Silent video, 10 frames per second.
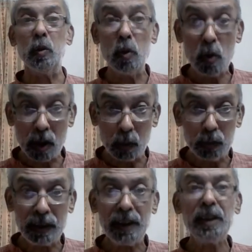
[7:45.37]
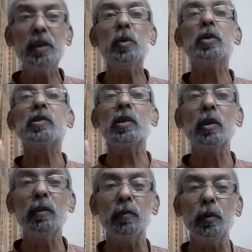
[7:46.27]
O Kaunteya, O
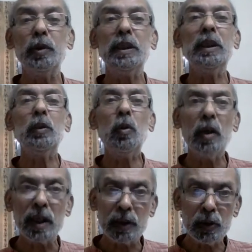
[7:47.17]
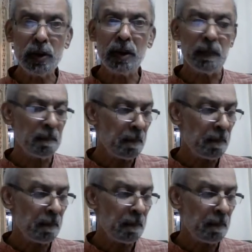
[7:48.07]
son of Kunti, O Arjun.